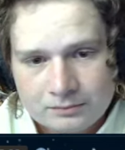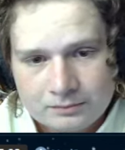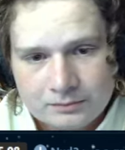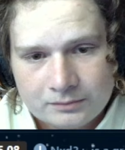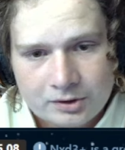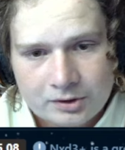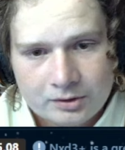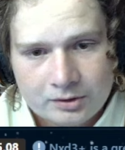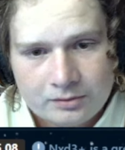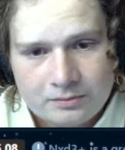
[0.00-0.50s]
You
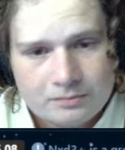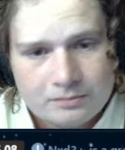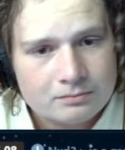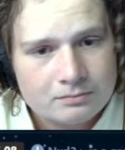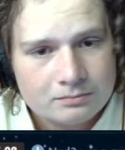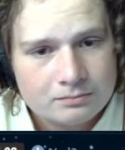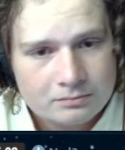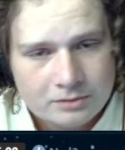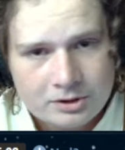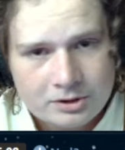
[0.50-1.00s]
know,
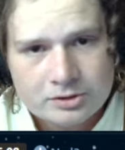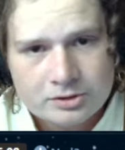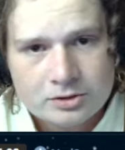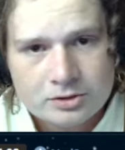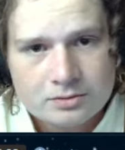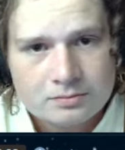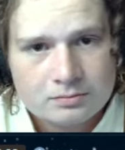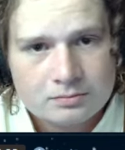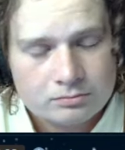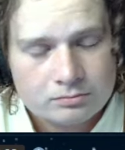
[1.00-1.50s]
this
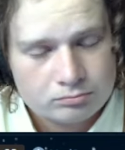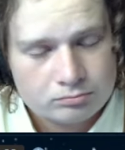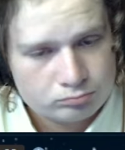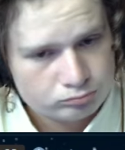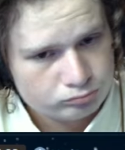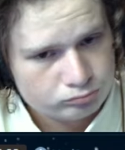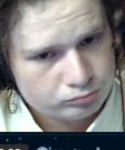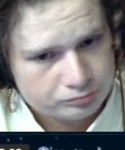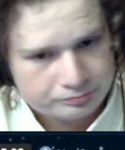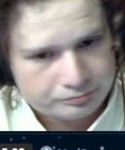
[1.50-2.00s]

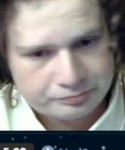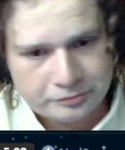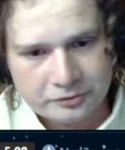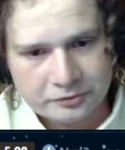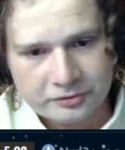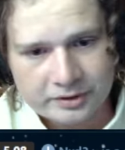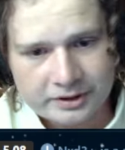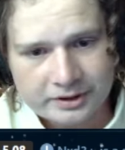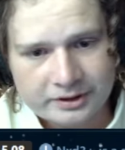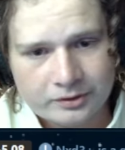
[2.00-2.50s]

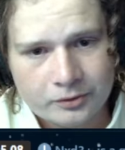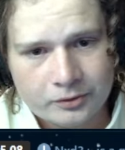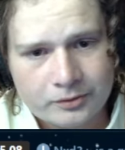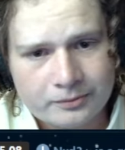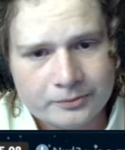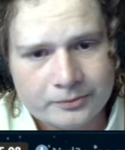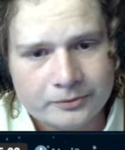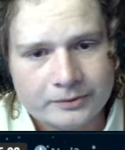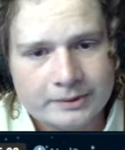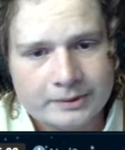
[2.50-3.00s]
perfectly normal.